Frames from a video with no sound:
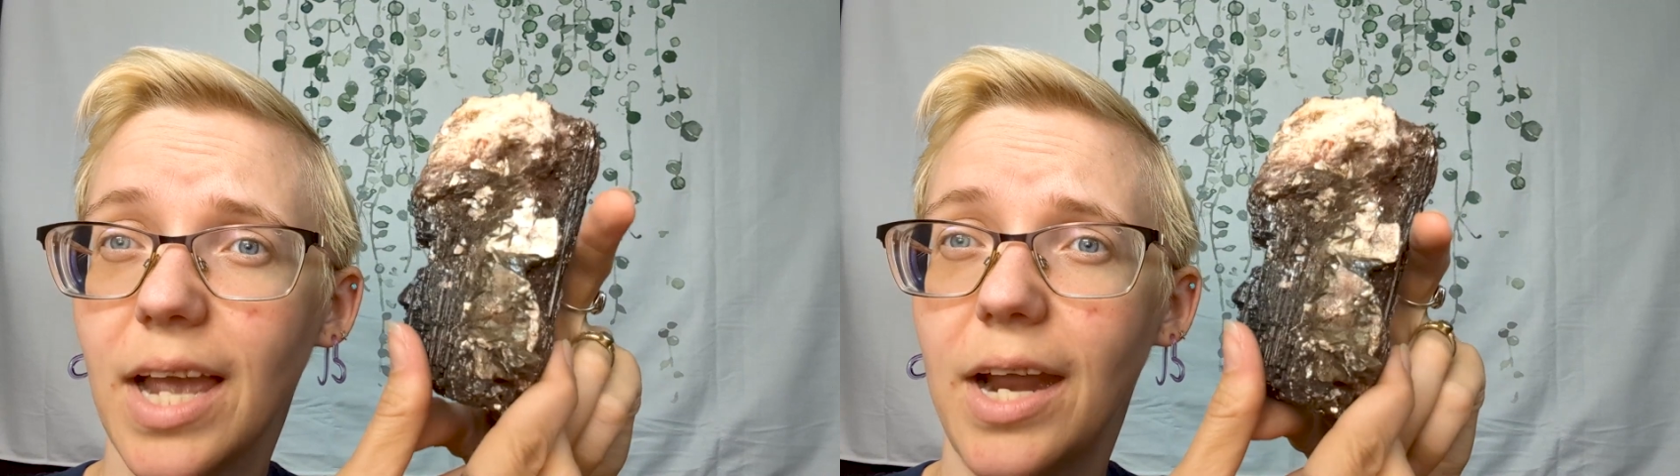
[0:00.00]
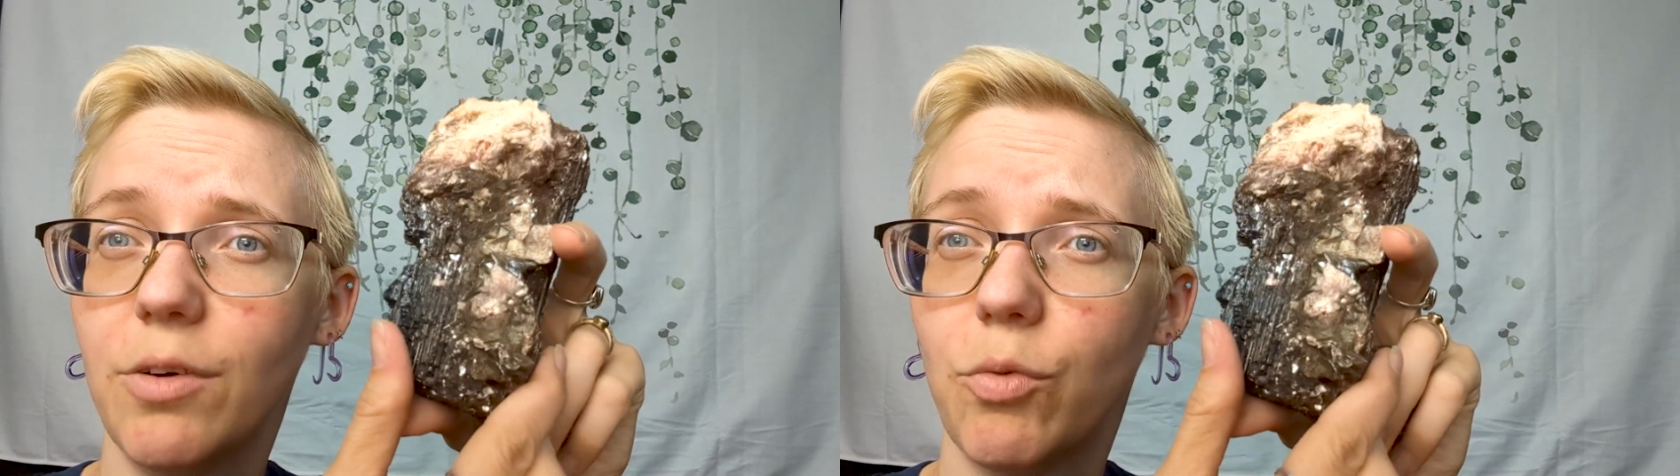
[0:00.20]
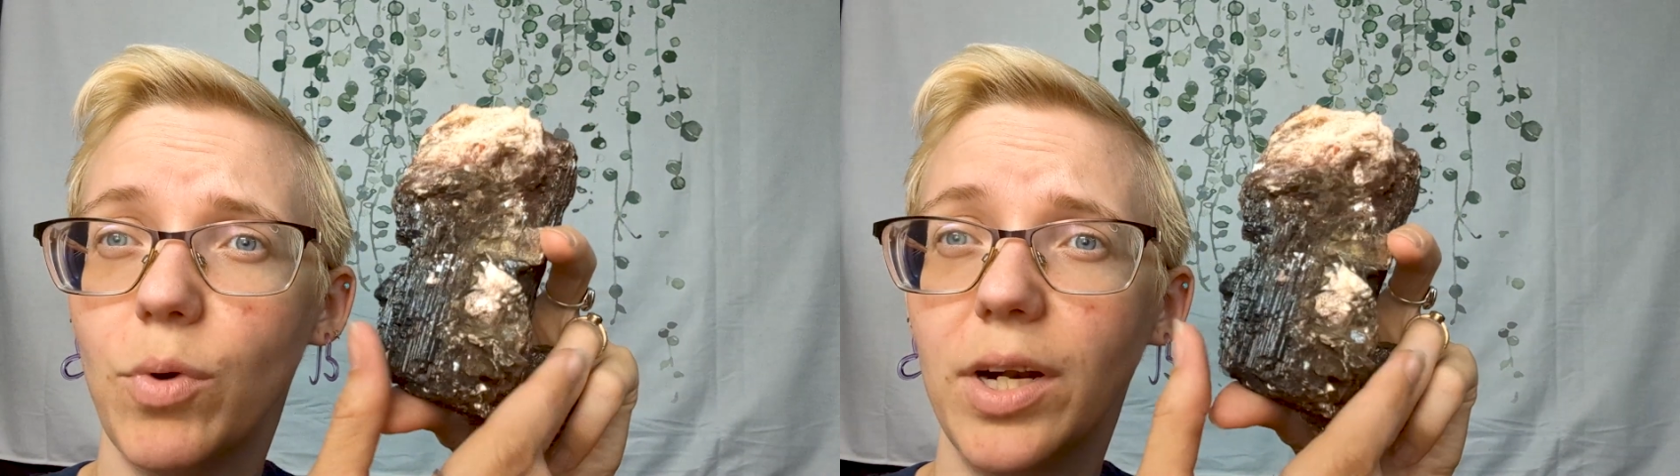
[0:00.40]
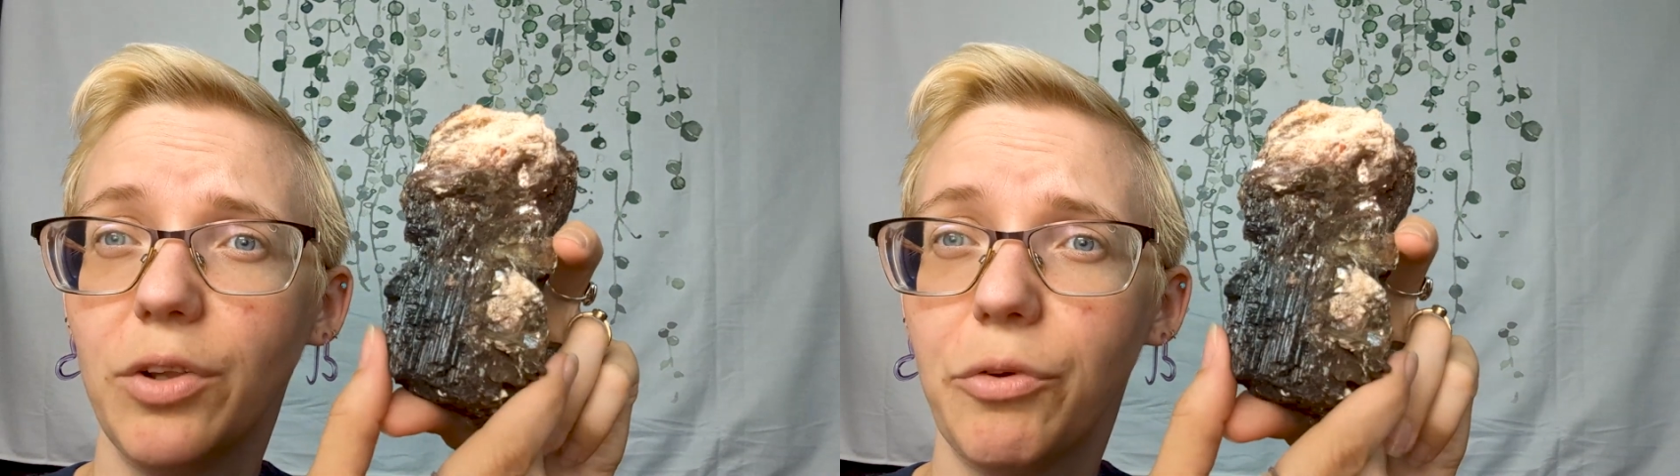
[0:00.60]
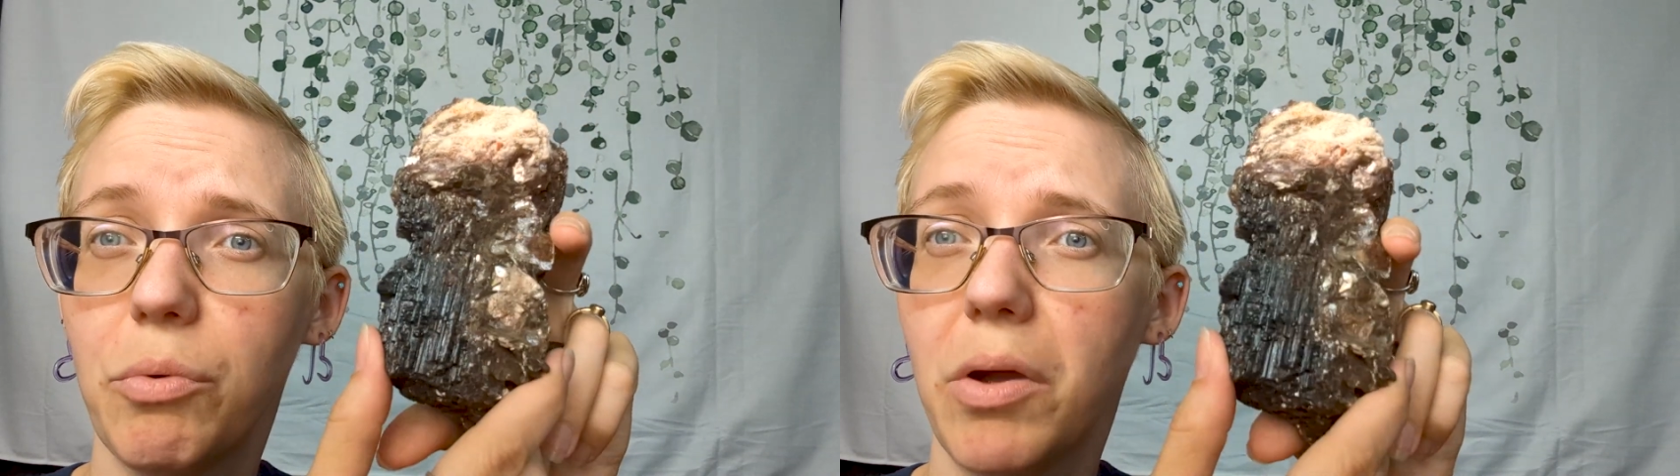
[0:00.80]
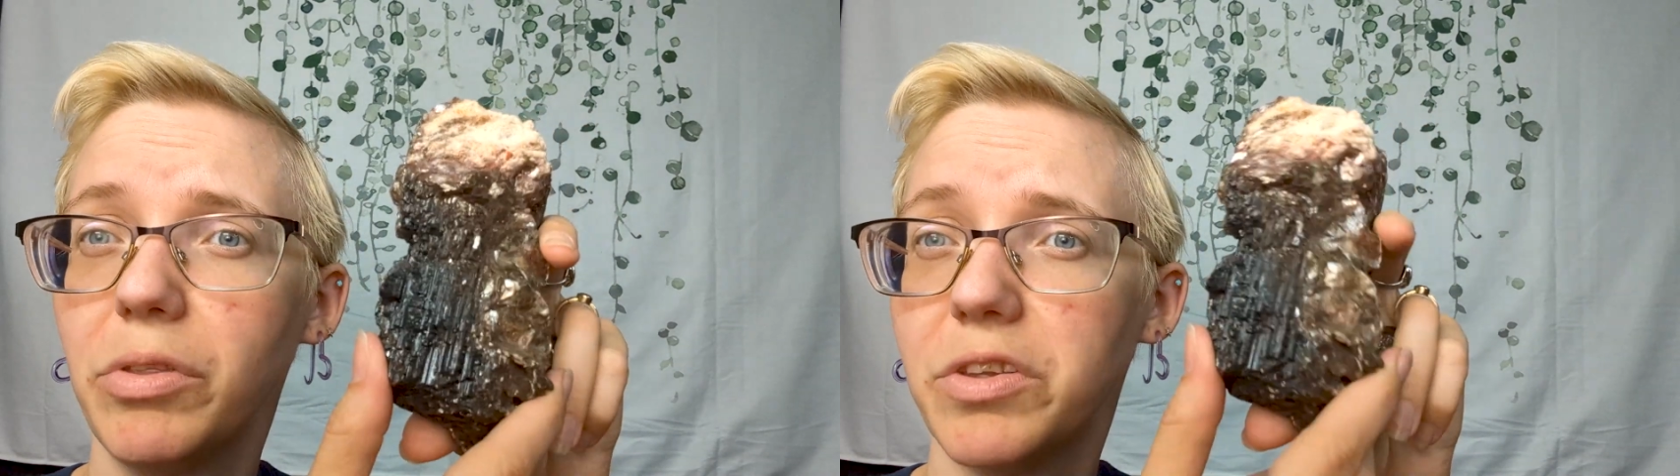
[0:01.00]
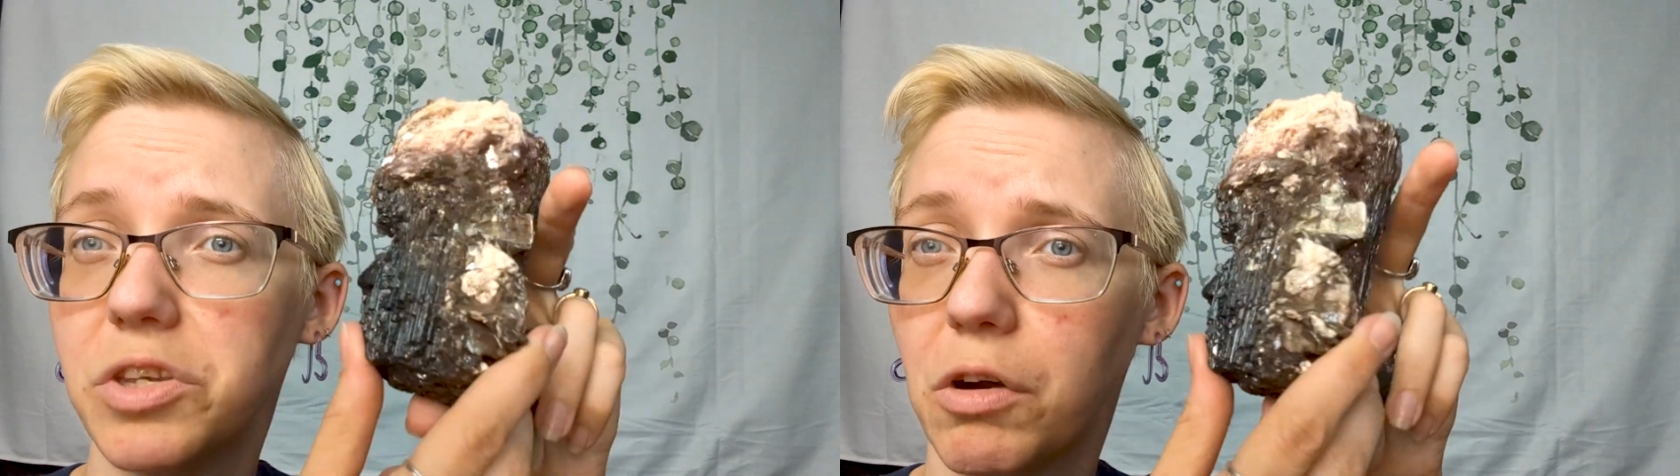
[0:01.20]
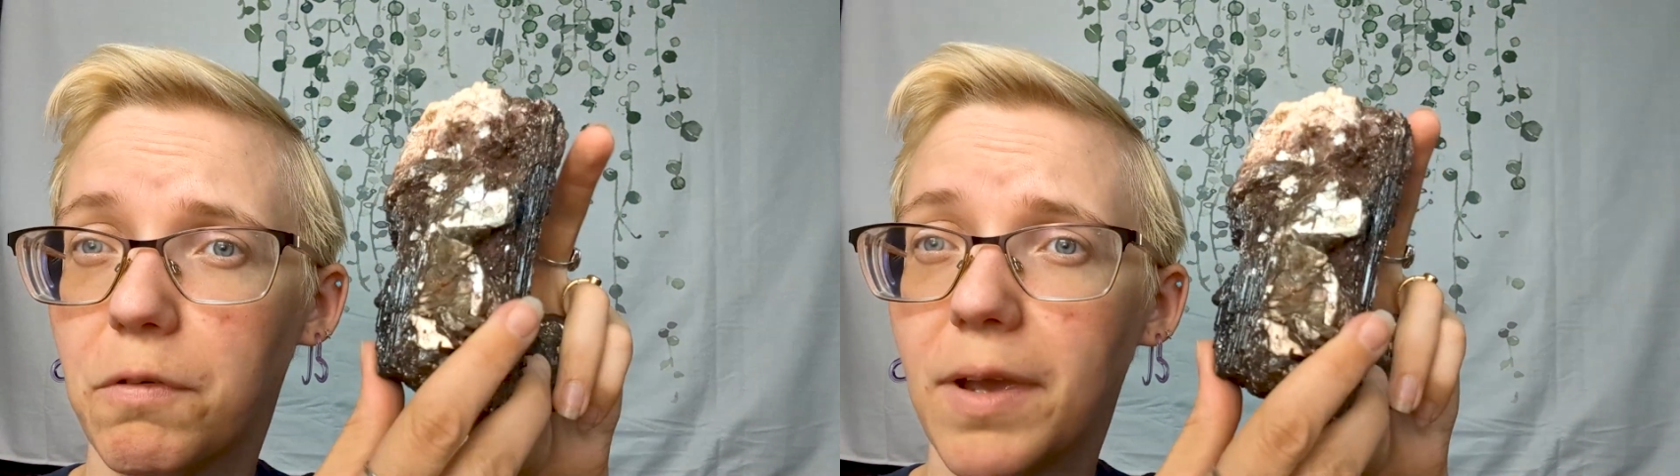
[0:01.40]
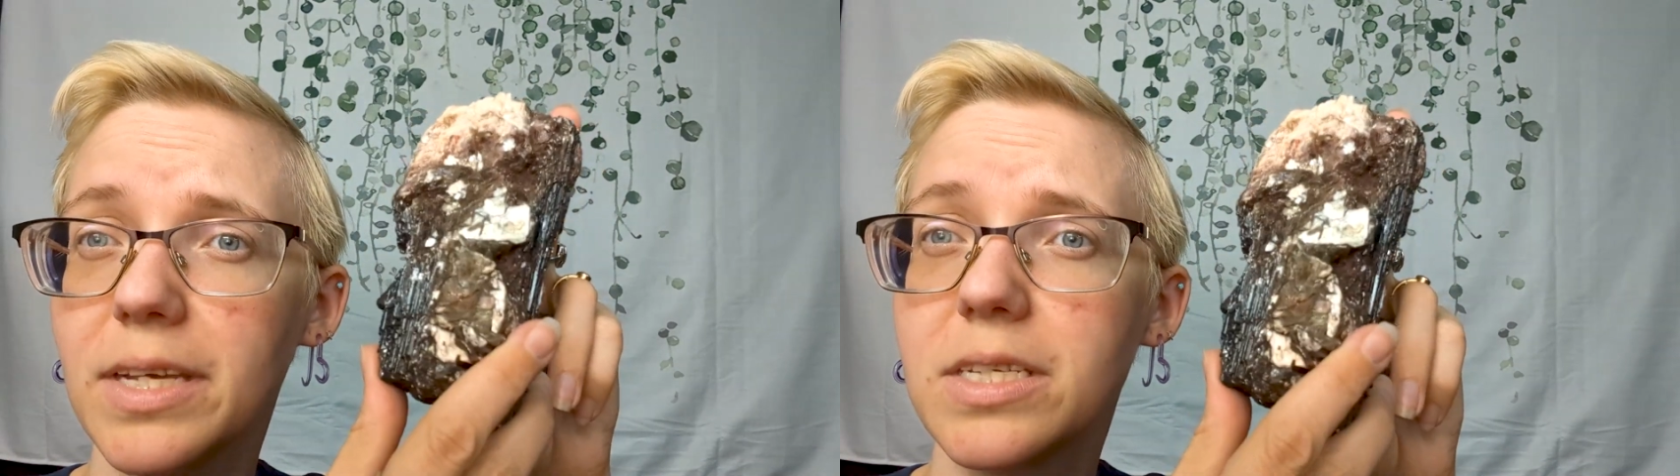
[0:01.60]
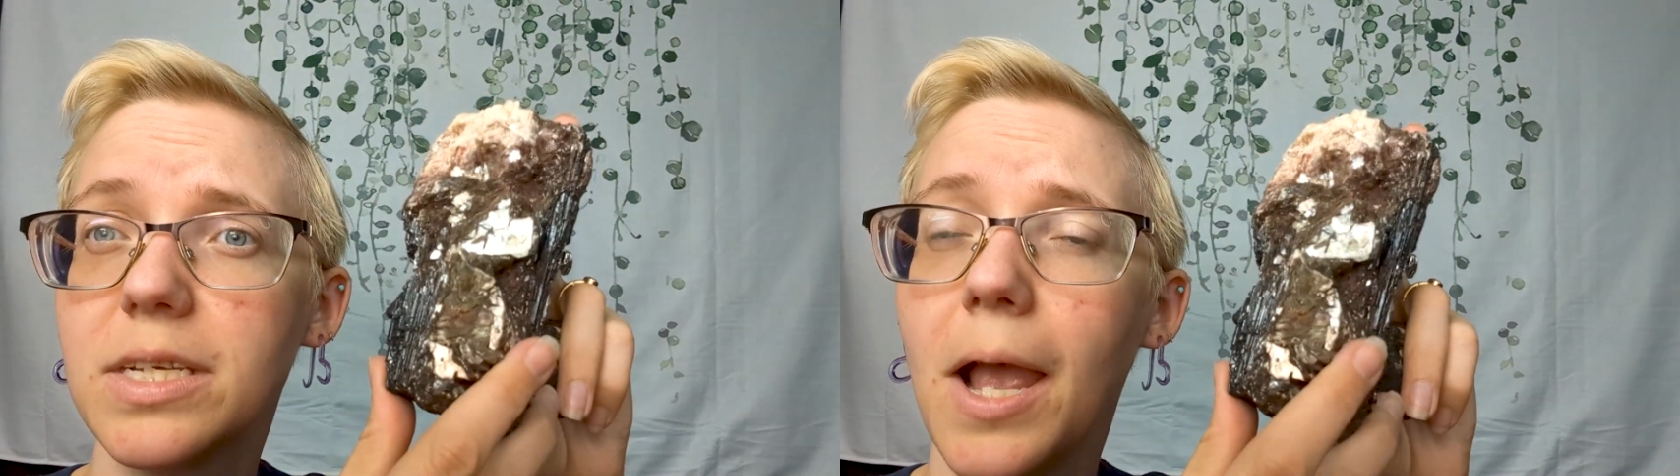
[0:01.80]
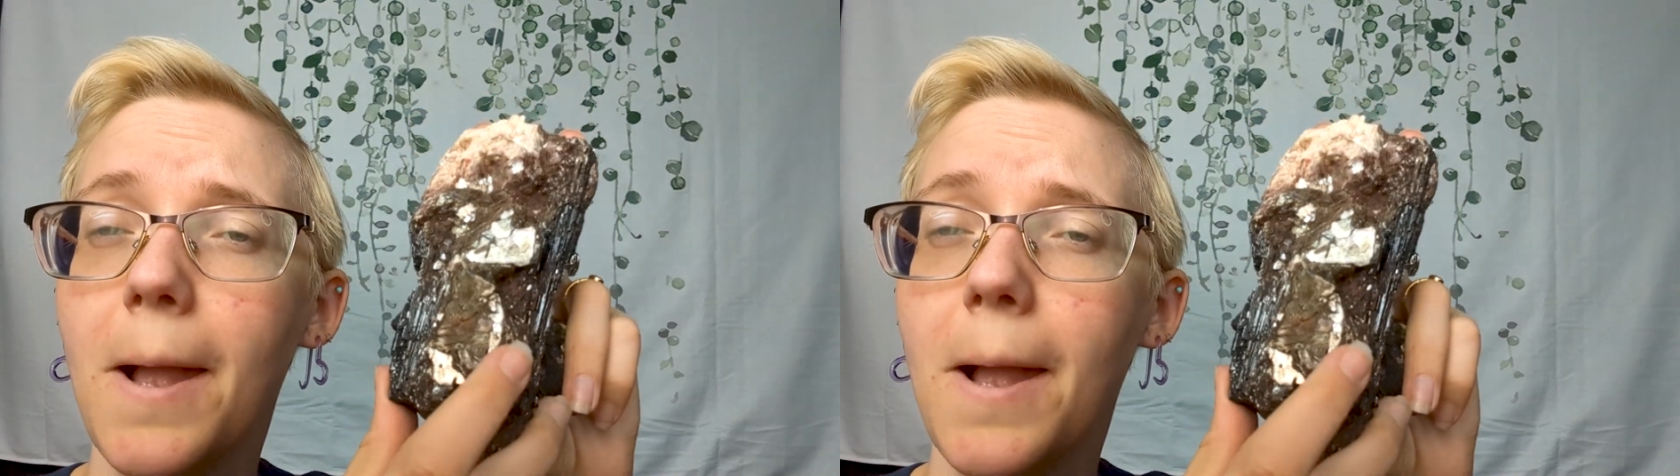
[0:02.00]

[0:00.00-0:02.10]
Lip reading: kind of riddled throughout the surface.